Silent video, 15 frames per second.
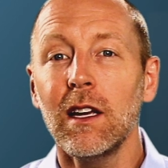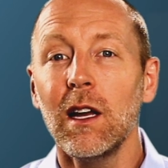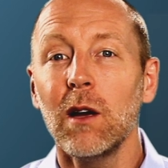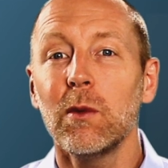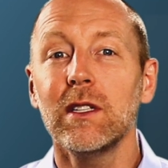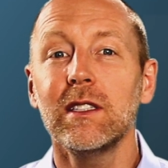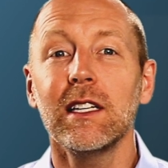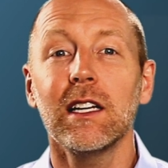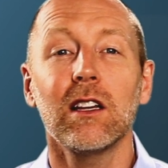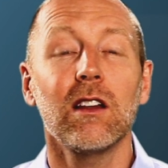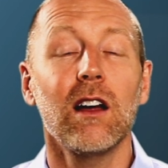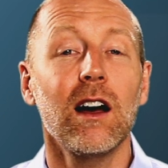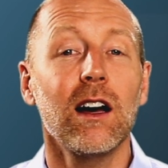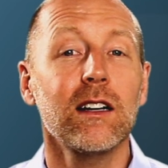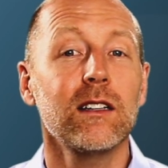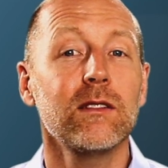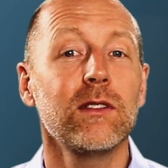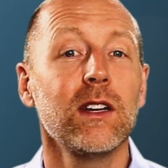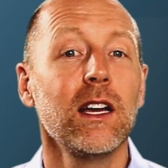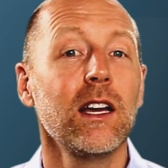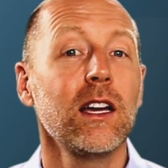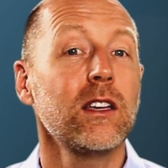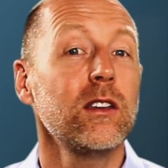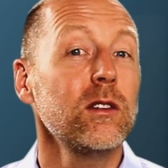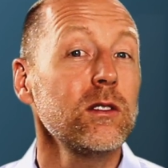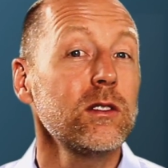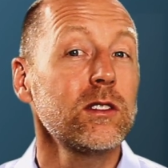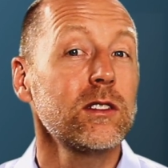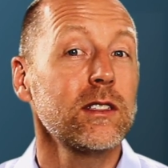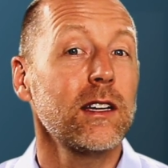We see a lot of
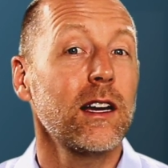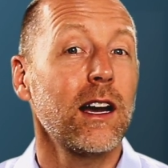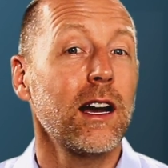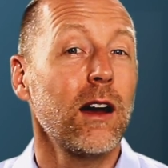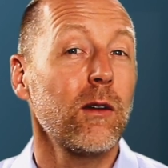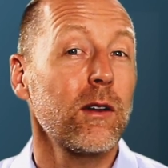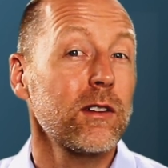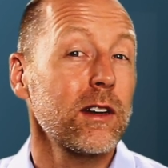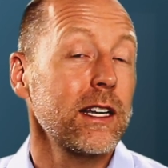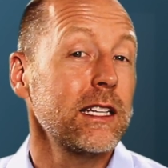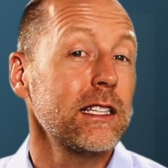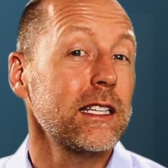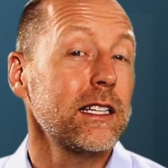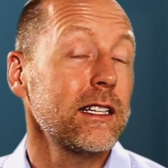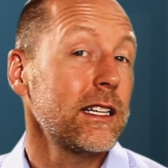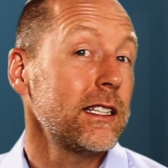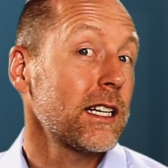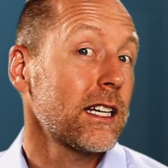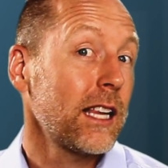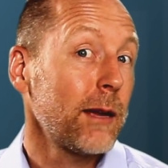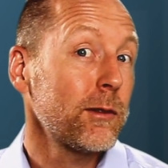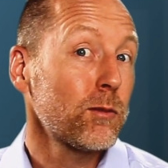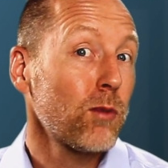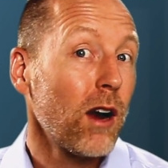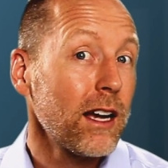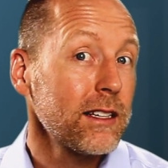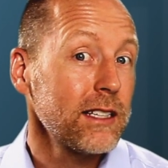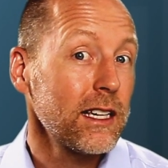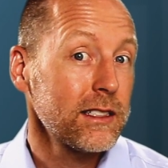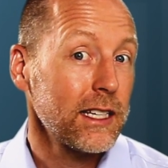use, however, in the claims
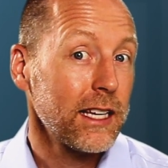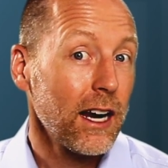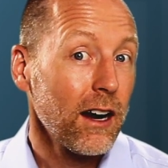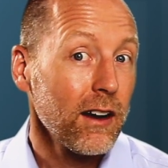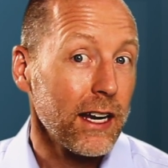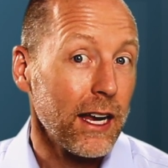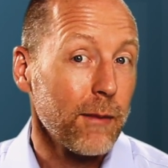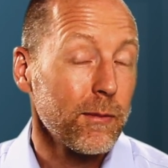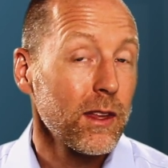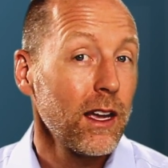processing area.